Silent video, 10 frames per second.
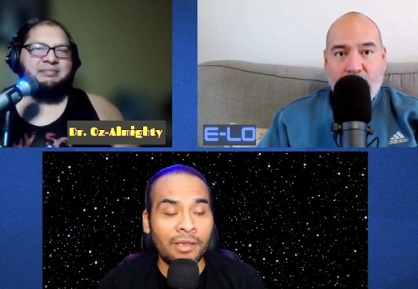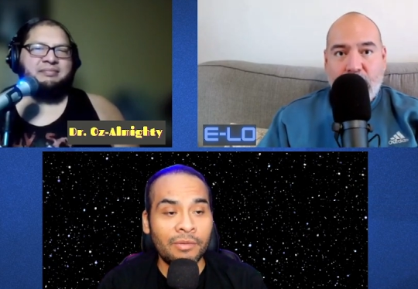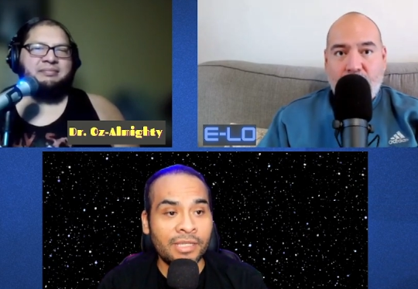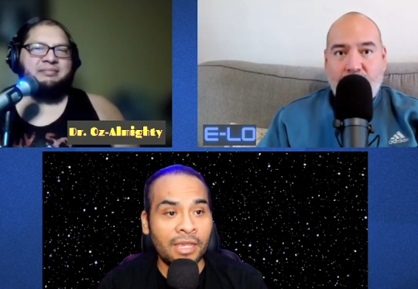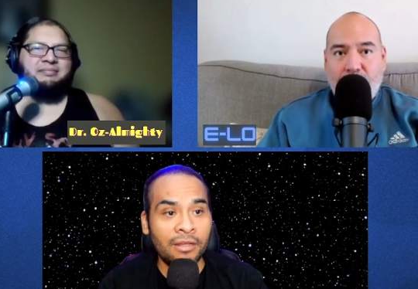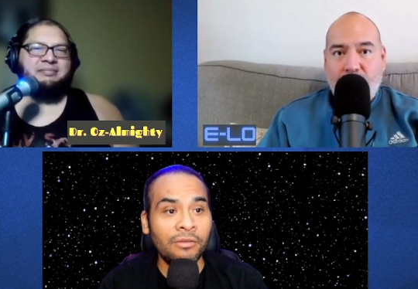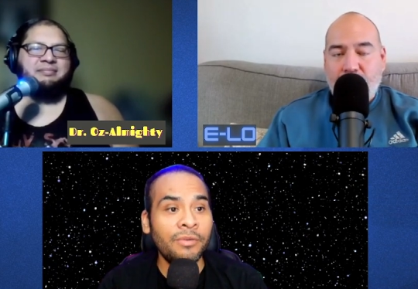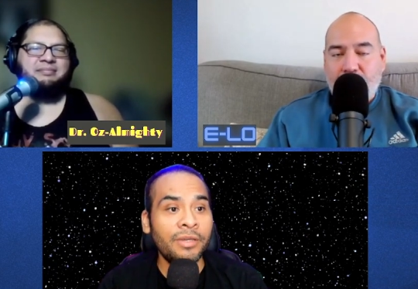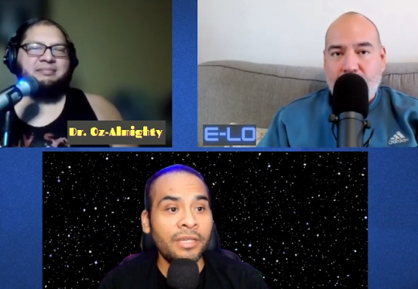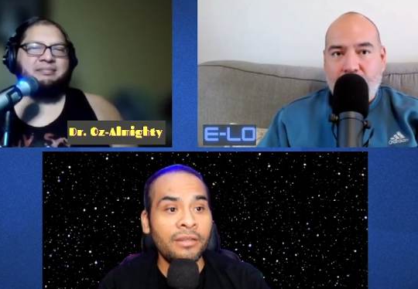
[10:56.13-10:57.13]
Speaker 1: I would say
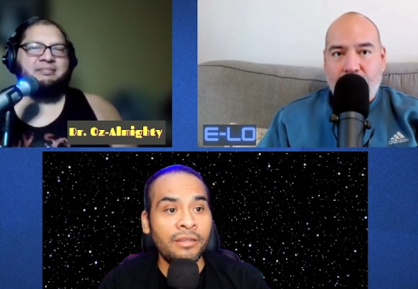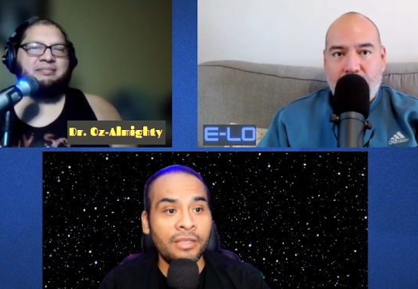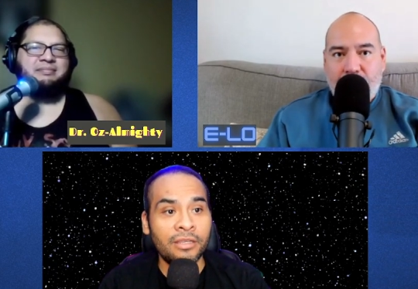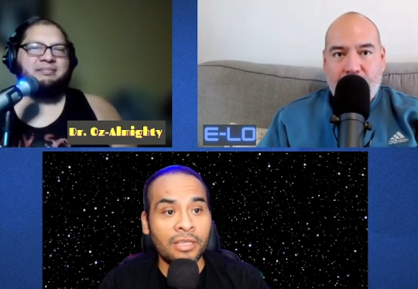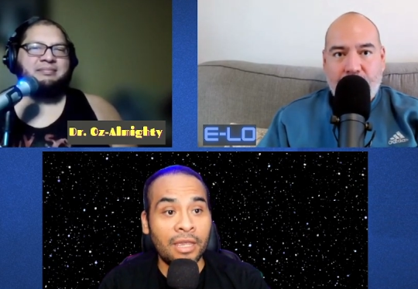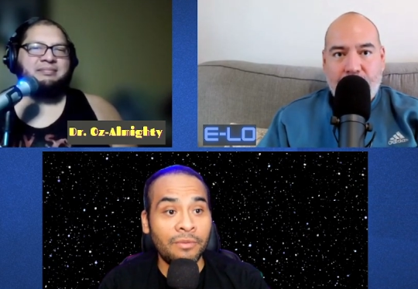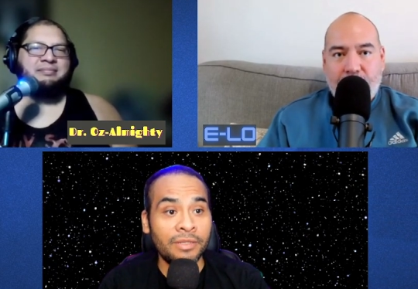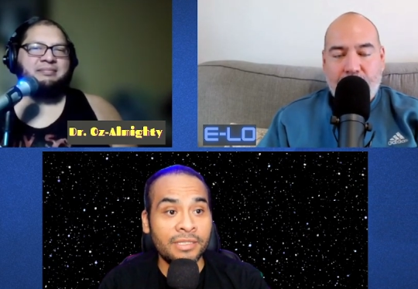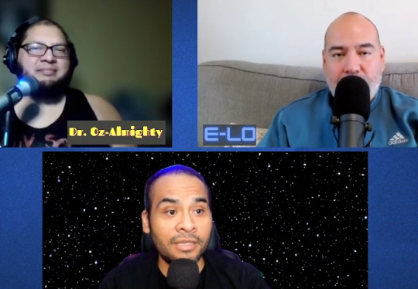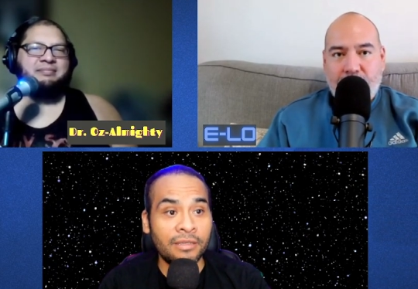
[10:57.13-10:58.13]
Halloween. Then I would
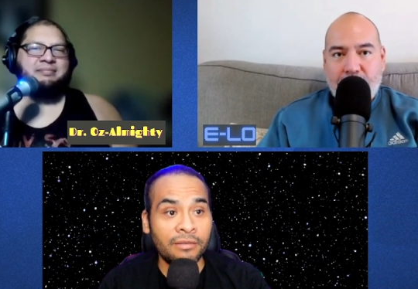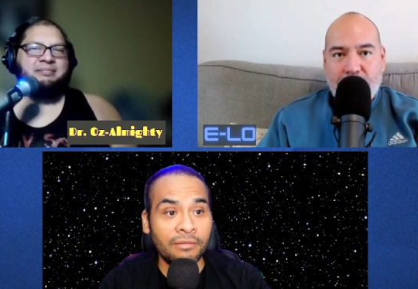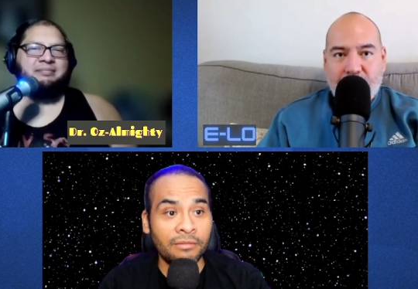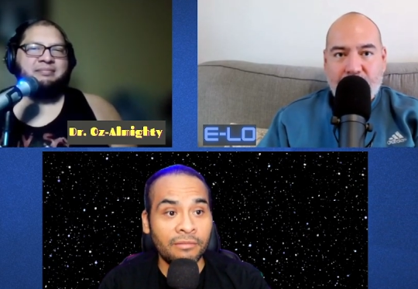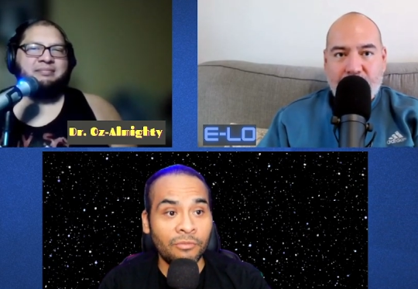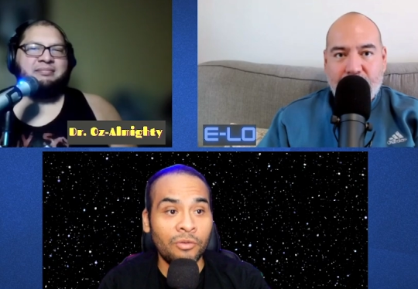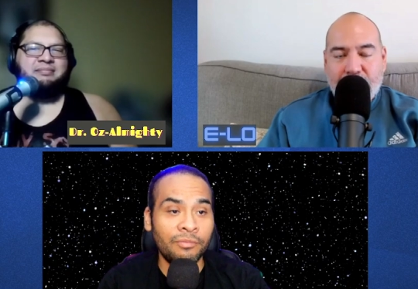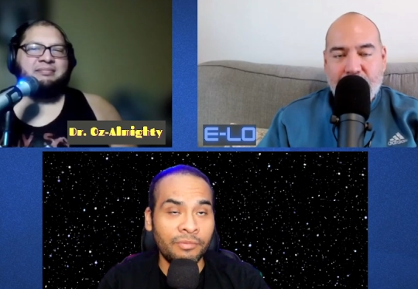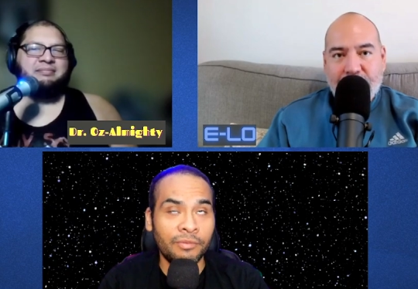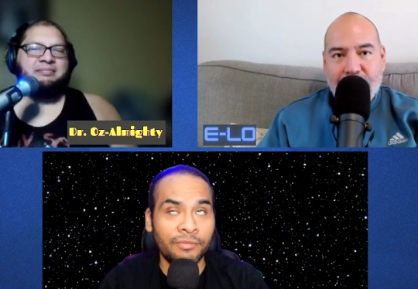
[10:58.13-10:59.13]
say well
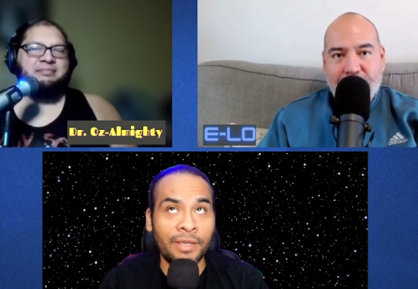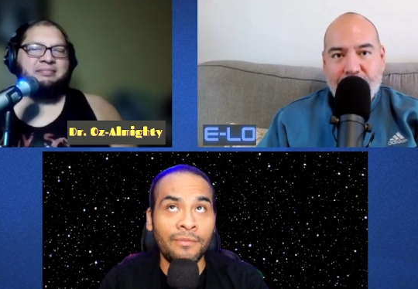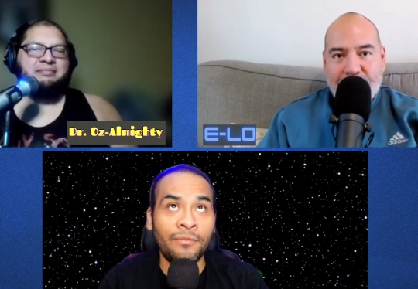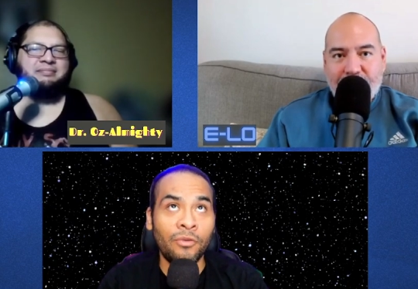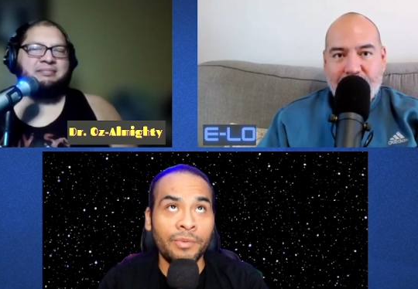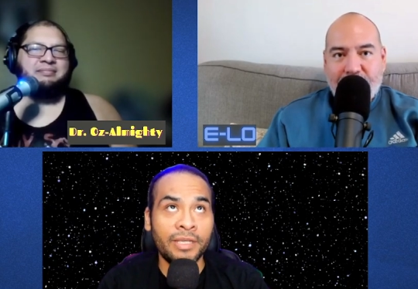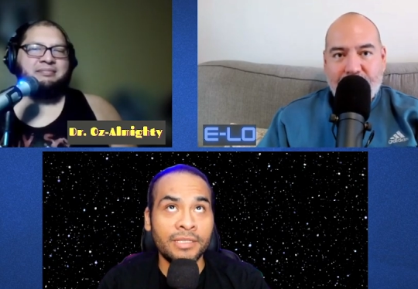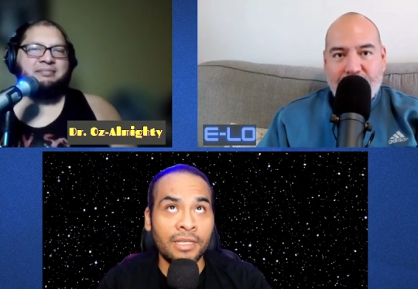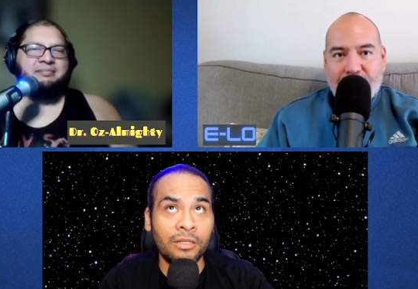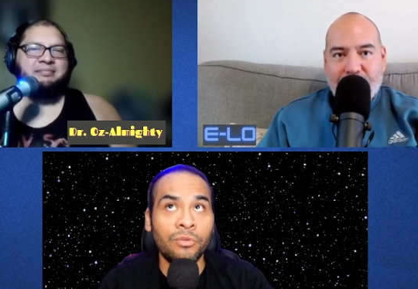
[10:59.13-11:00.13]
top four because
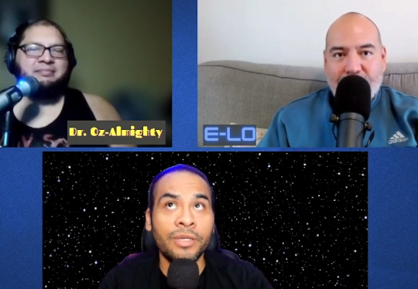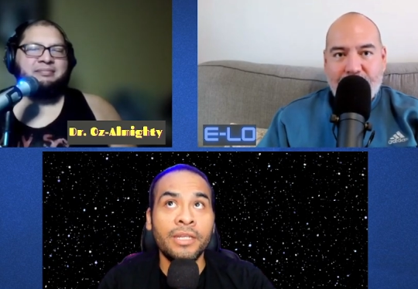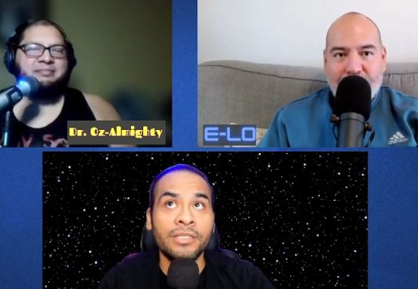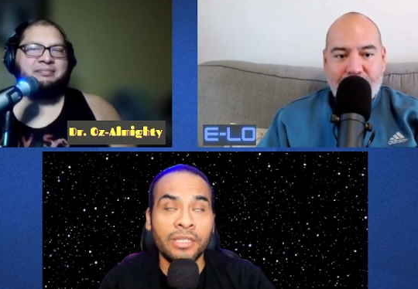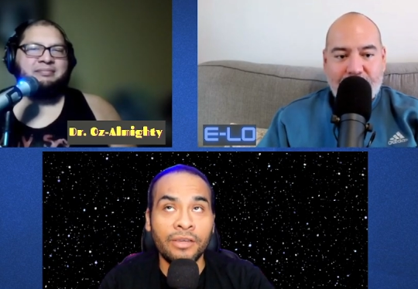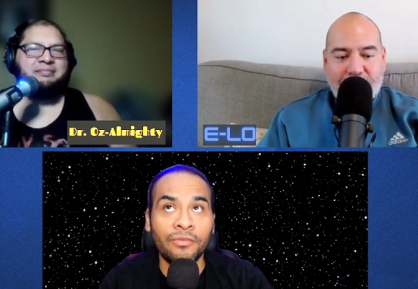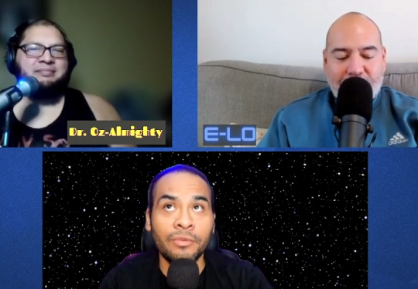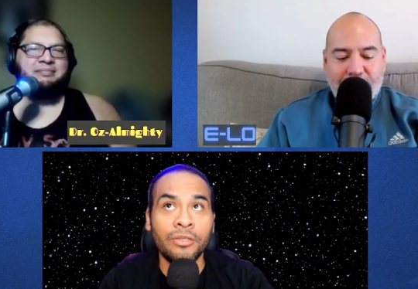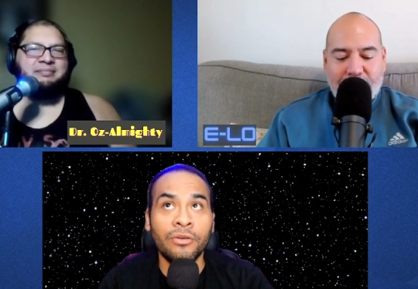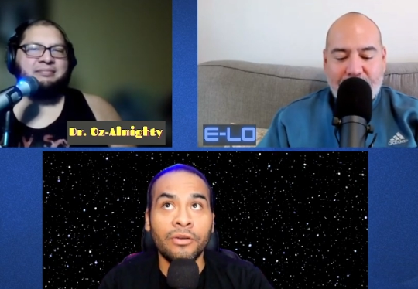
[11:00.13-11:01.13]
Halloween, Escape from New
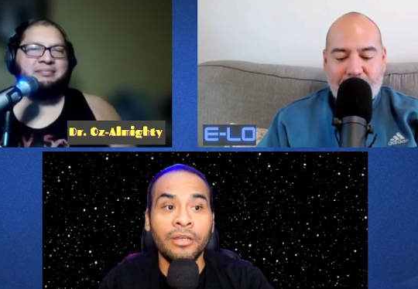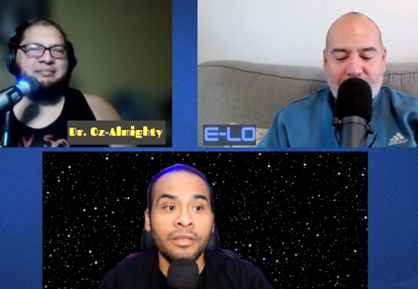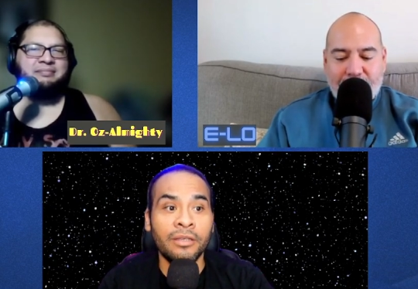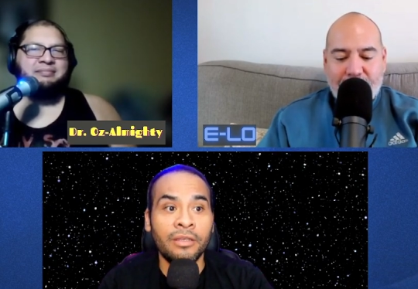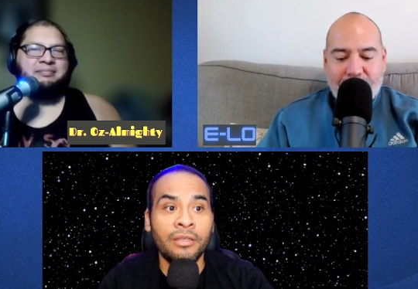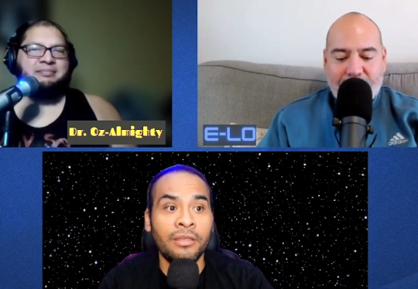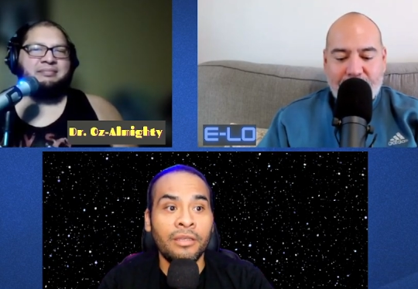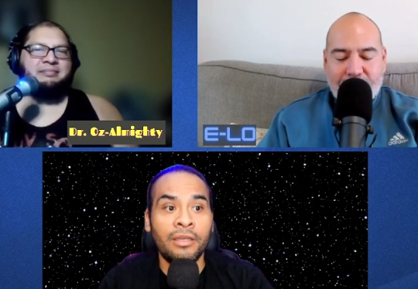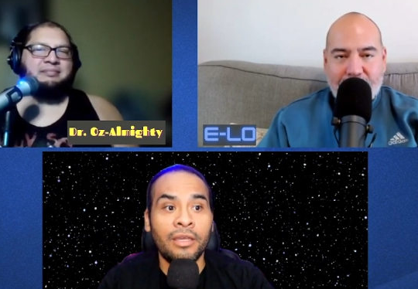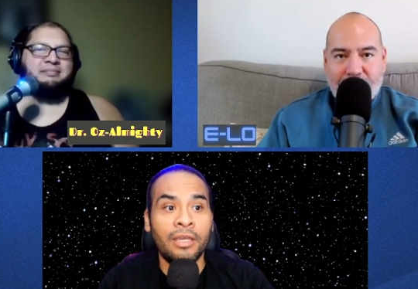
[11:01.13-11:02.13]
York,
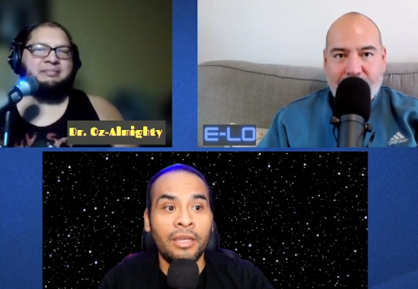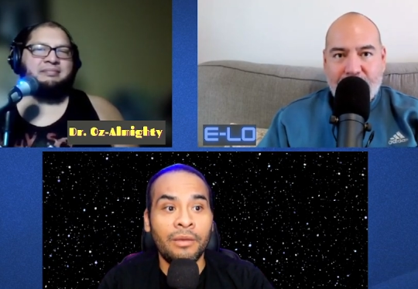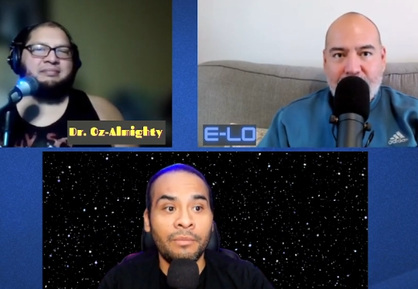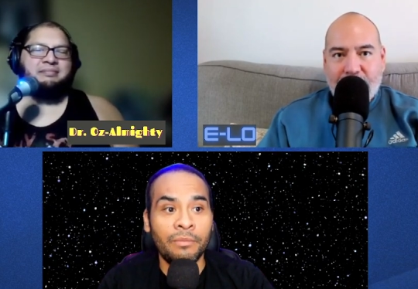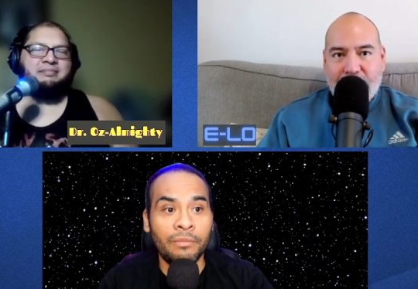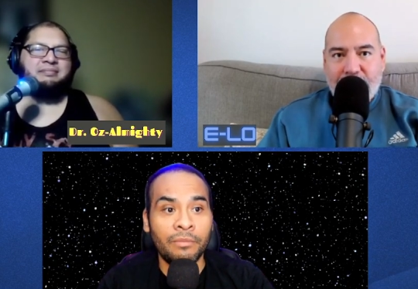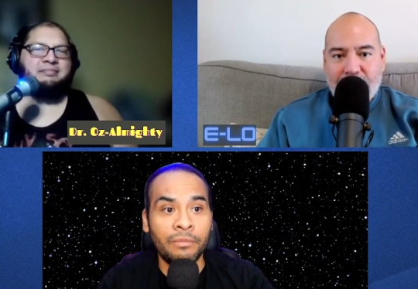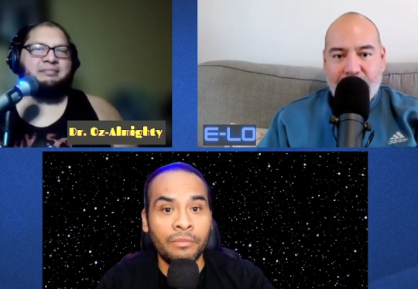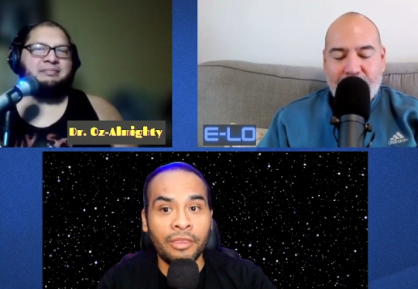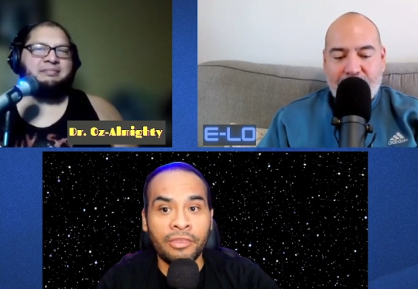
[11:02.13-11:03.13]
um,
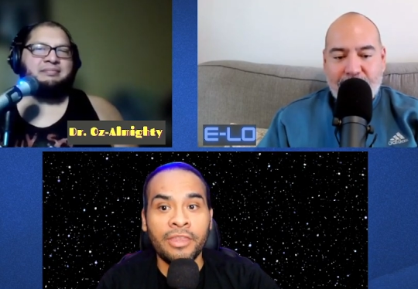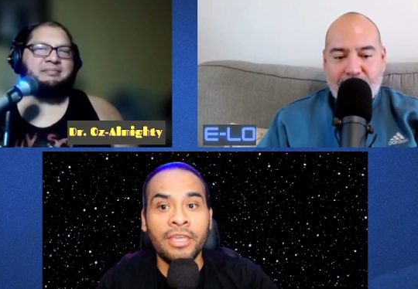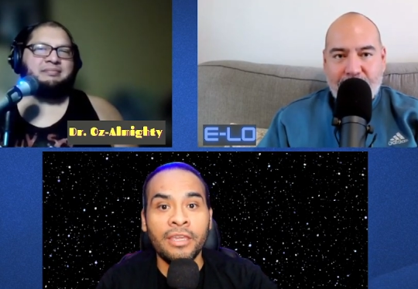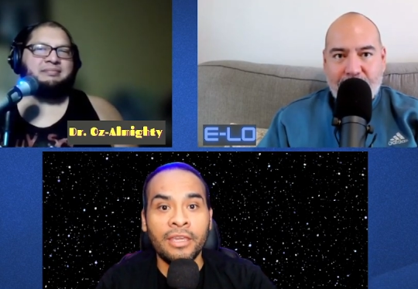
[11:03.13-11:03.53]
The Thing,